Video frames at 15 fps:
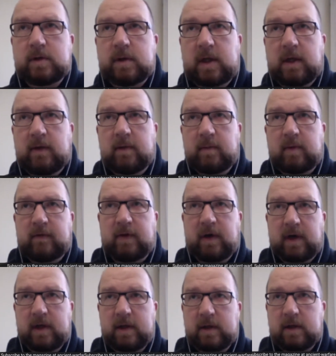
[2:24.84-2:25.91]
to give them a
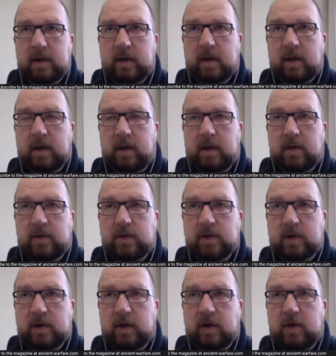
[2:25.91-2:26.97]
very
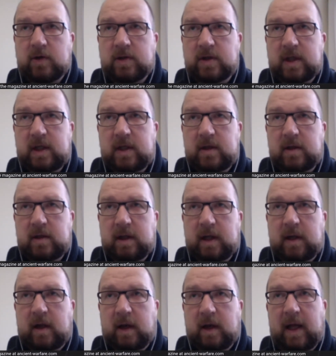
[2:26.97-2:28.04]
secure seat
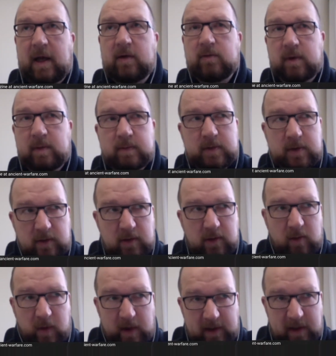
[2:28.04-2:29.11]
that allowed them to
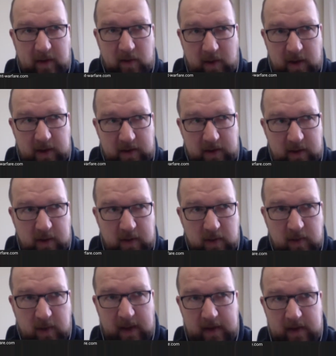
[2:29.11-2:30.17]
do what they wanted to
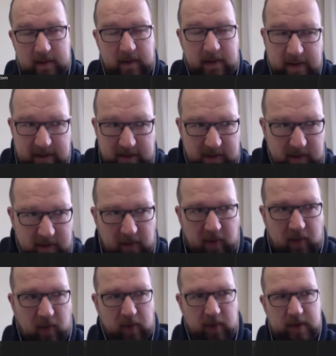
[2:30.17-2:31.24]
do and listen to
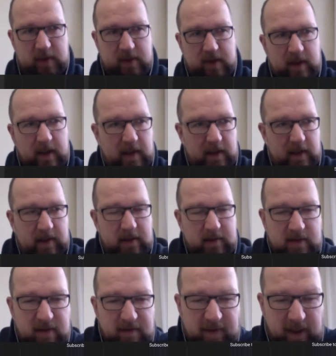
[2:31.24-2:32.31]
the horse
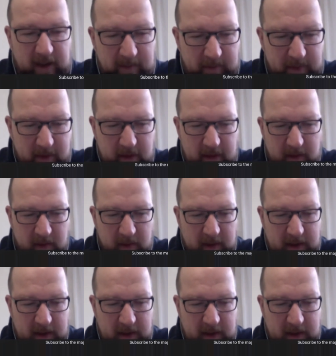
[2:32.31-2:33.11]
and develop a